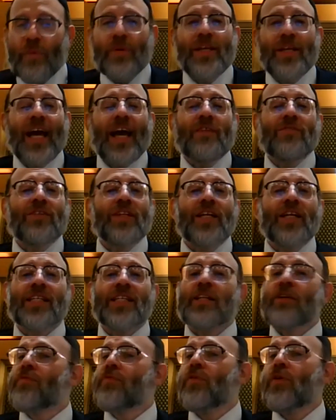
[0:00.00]
when you have
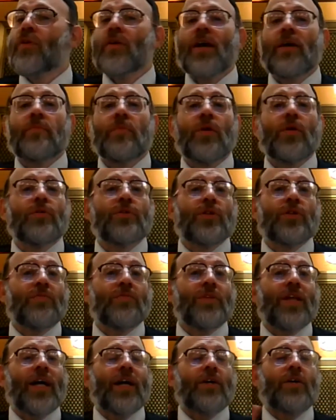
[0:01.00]
less than 4 amot
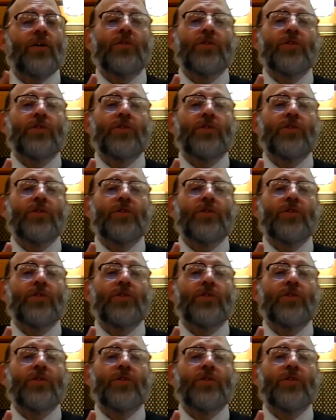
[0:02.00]
of not